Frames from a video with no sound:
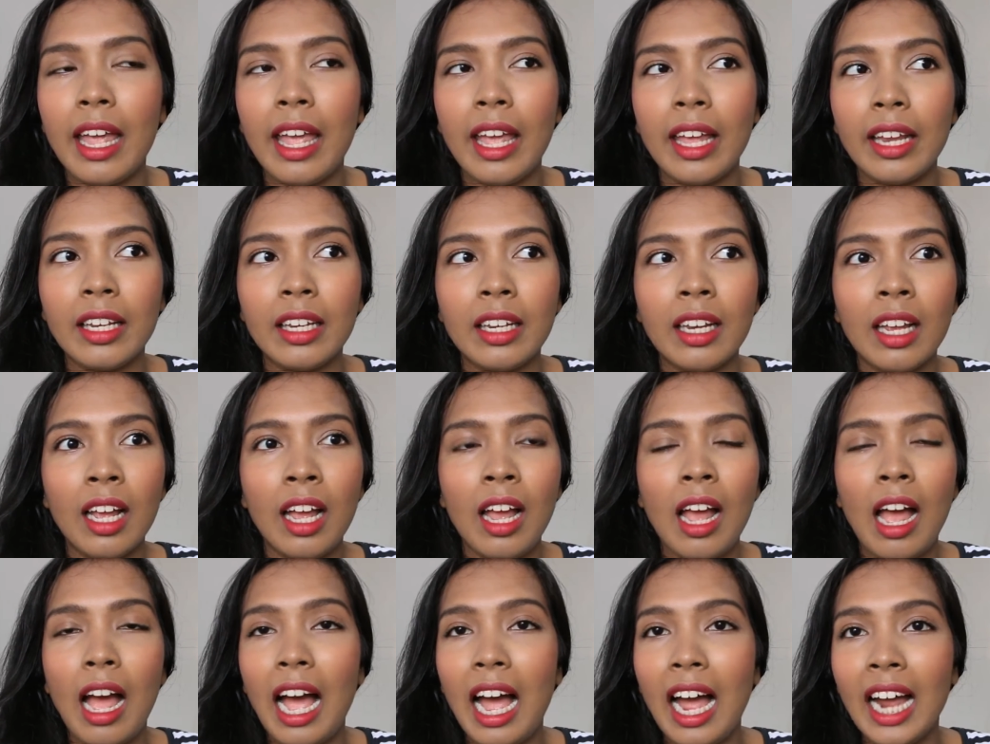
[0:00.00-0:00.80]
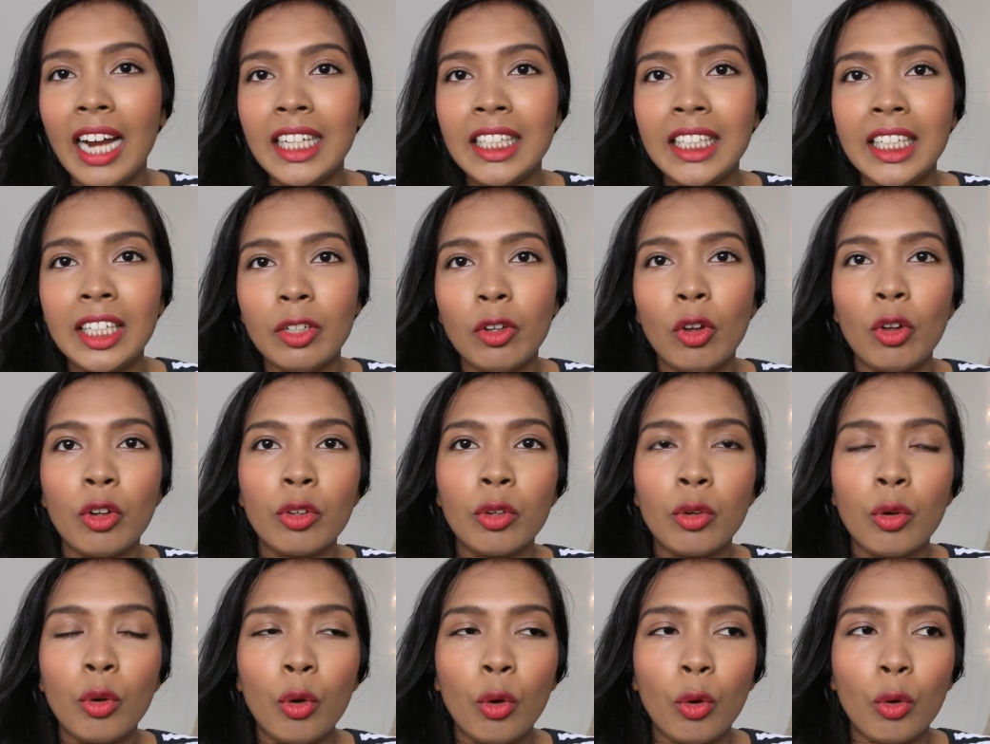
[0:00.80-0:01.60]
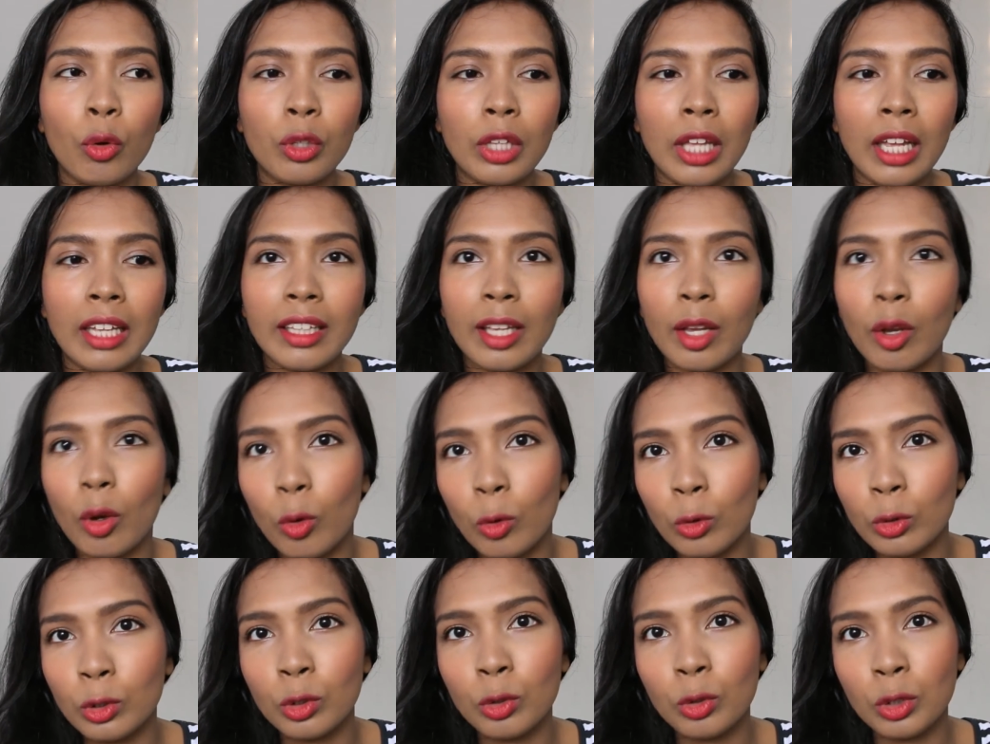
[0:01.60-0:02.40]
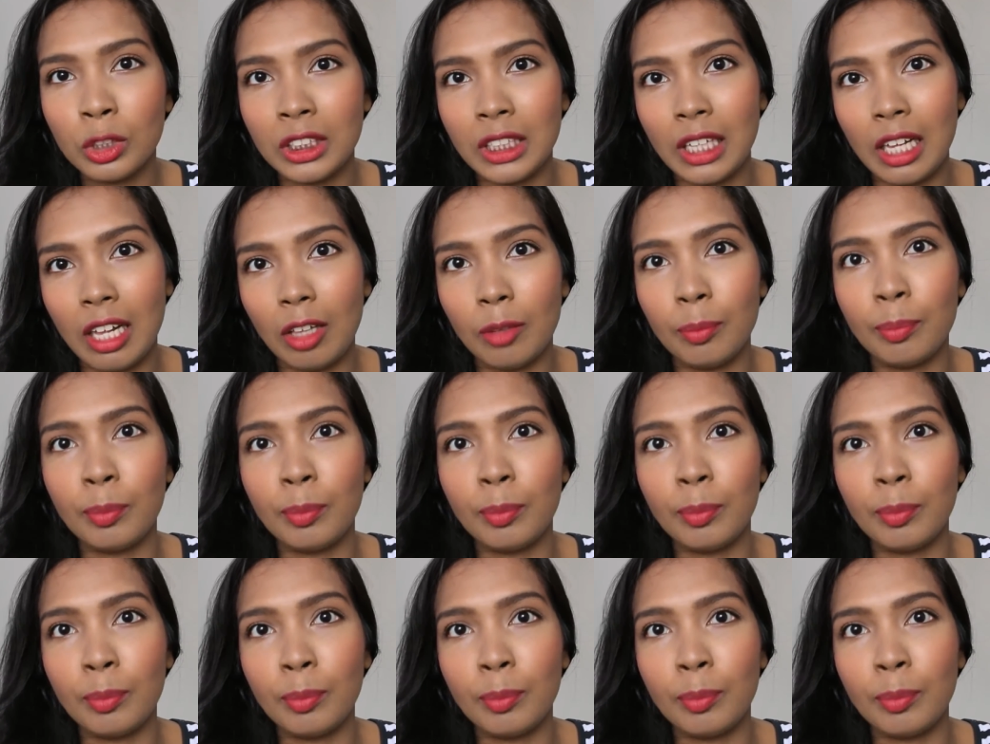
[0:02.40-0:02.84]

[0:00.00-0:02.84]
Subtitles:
And I did not know that they also sell